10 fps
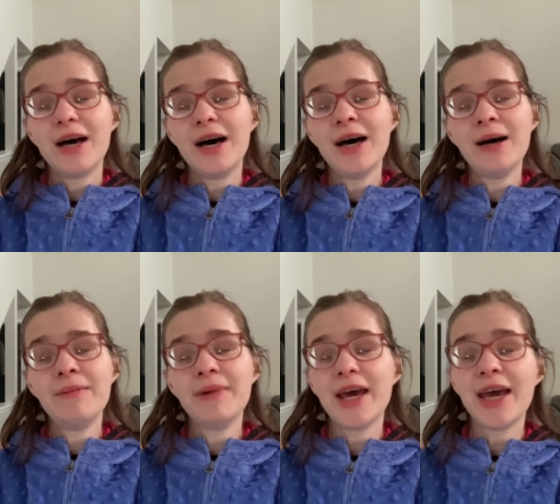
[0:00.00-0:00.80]

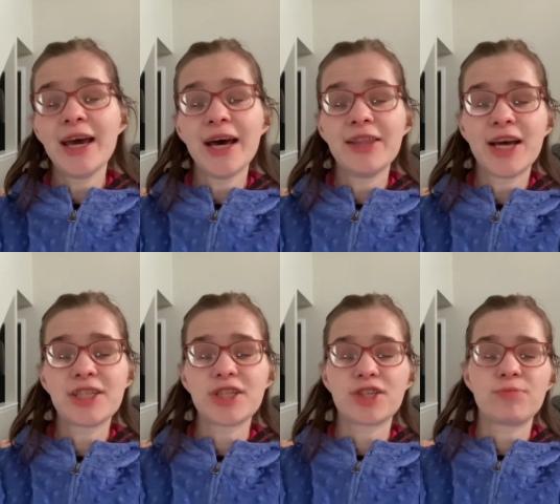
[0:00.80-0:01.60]
And that's
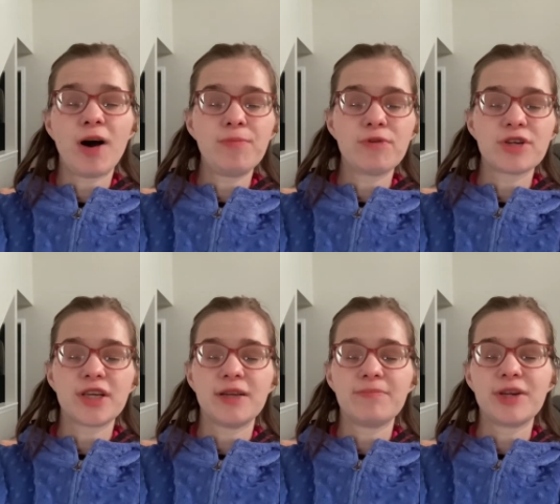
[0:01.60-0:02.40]
just a small
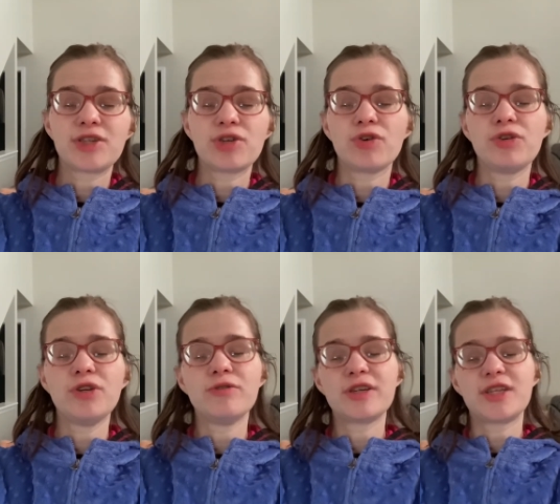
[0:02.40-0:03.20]
portion, but it's also
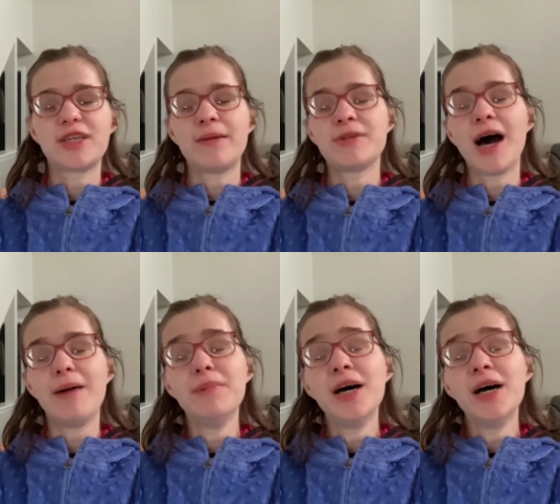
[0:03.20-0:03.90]
huge at the same time.